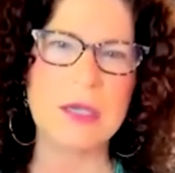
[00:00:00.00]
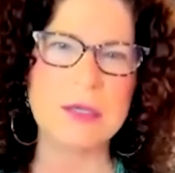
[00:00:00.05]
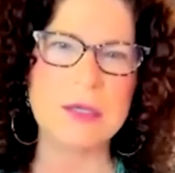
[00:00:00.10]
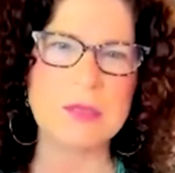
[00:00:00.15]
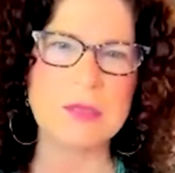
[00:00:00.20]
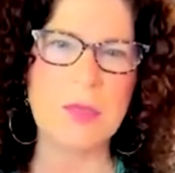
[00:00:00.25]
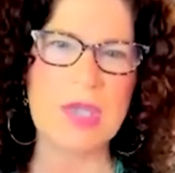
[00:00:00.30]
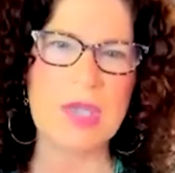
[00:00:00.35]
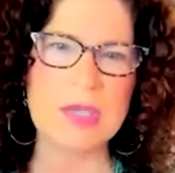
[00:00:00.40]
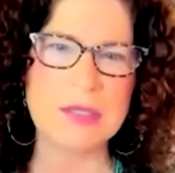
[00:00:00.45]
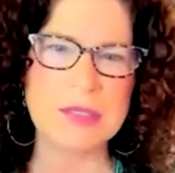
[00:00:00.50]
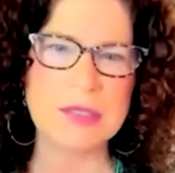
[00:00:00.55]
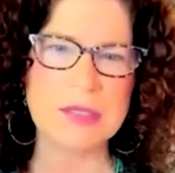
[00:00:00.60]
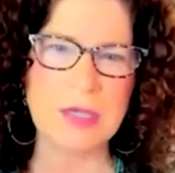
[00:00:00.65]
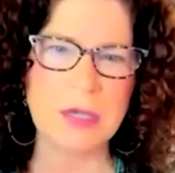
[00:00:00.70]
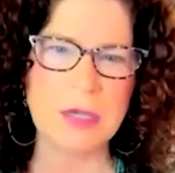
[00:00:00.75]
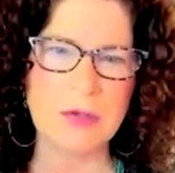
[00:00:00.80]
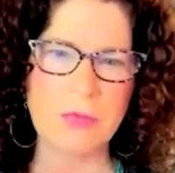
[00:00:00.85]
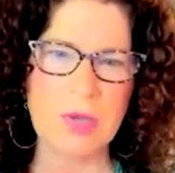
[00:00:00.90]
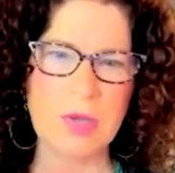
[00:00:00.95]
space
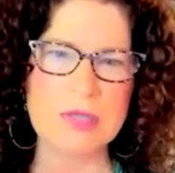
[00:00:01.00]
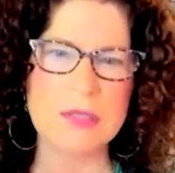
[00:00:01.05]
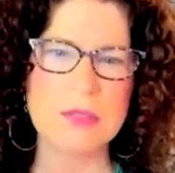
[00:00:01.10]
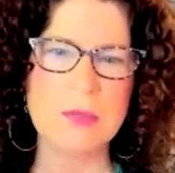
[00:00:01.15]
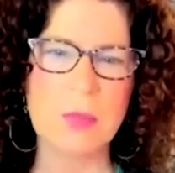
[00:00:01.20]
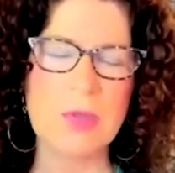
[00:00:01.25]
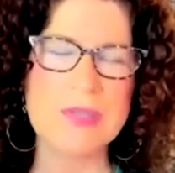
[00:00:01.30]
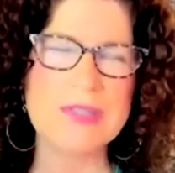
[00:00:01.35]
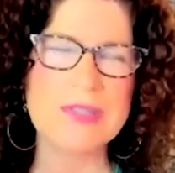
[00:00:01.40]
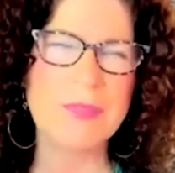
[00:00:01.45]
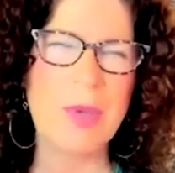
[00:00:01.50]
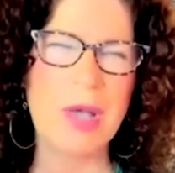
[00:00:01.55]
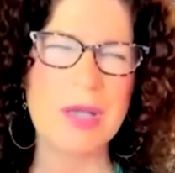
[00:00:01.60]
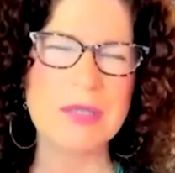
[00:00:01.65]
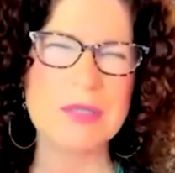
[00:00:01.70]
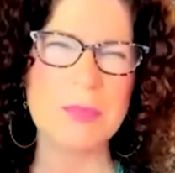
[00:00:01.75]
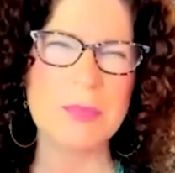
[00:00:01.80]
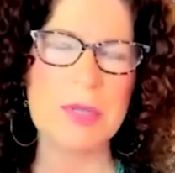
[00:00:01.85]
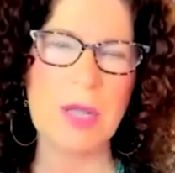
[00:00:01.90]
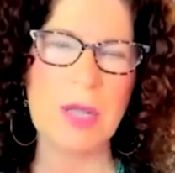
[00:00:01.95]
of what's what's
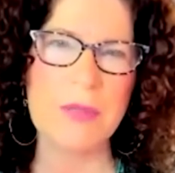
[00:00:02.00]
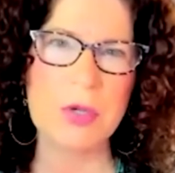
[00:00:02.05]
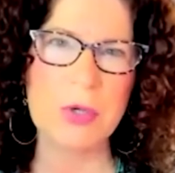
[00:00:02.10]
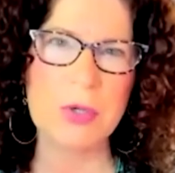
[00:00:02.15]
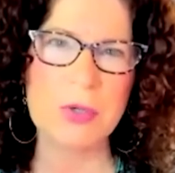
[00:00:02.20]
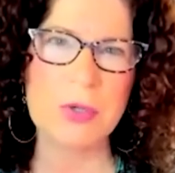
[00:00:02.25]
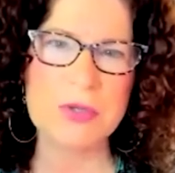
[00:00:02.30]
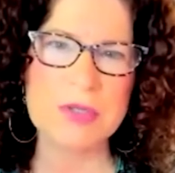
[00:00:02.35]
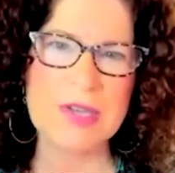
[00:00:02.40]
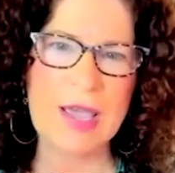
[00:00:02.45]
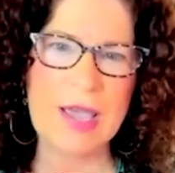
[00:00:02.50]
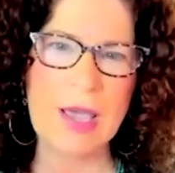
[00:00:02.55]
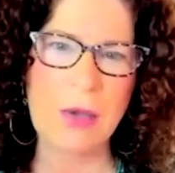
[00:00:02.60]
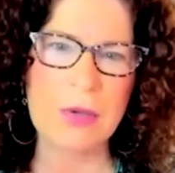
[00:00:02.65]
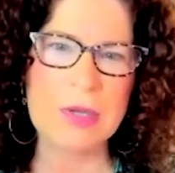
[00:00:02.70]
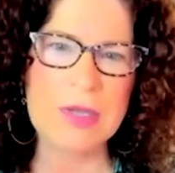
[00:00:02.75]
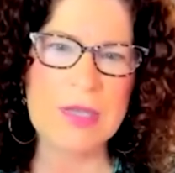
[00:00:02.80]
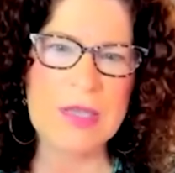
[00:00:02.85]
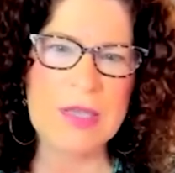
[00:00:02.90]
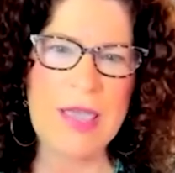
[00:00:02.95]
possible on the earth now.